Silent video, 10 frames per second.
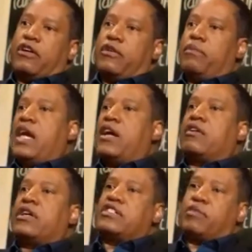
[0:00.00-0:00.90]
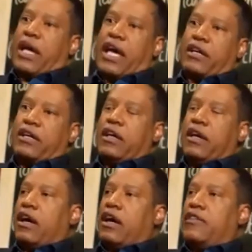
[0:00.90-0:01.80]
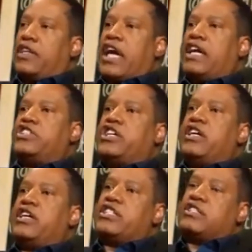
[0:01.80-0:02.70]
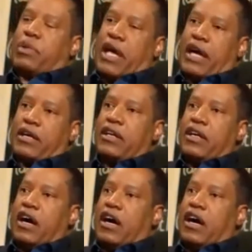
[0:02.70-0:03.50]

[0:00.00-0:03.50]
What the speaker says: The mayor is black. The AG is black.